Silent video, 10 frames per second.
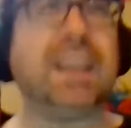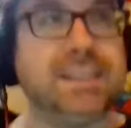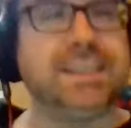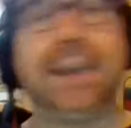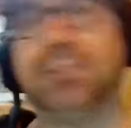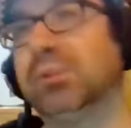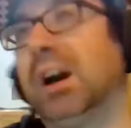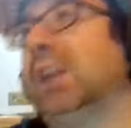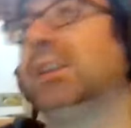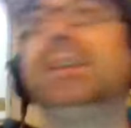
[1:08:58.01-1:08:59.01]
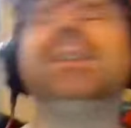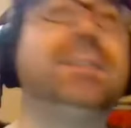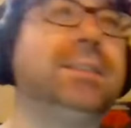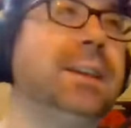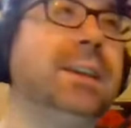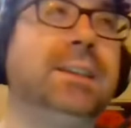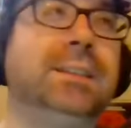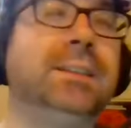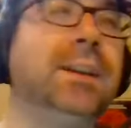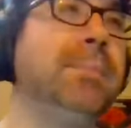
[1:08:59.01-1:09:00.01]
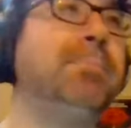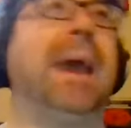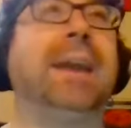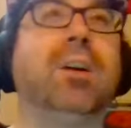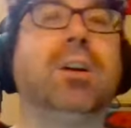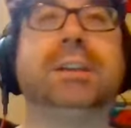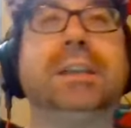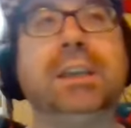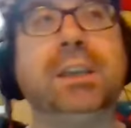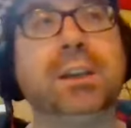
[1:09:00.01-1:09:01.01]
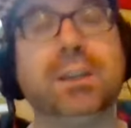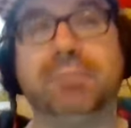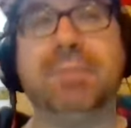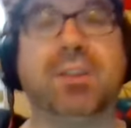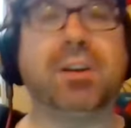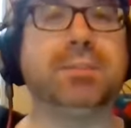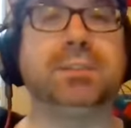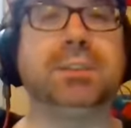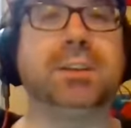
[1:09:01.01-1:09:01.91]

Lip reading: Seth Rollins and Matt Hardy. Matt Hardy's still in the